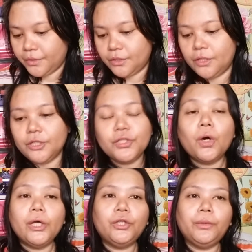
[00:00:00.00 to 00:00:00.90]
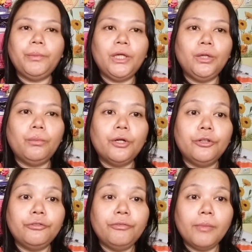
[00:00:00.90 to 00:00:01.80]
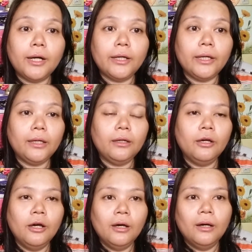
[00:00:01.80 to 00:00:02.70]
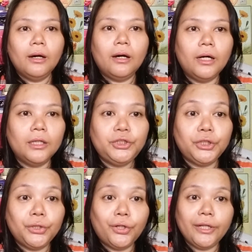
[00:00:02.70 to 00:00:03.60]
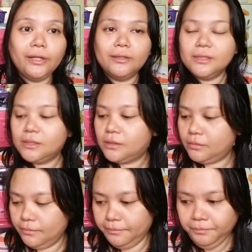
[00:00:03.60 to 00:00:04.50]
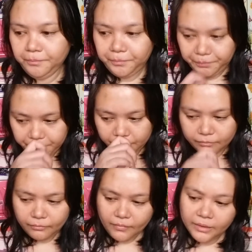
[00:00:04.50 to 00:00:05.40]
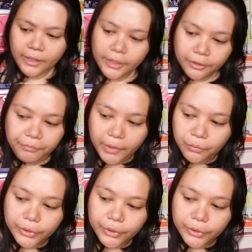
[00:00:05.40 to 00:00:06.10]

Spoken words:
so that's going to be one of my tutorials. And I have been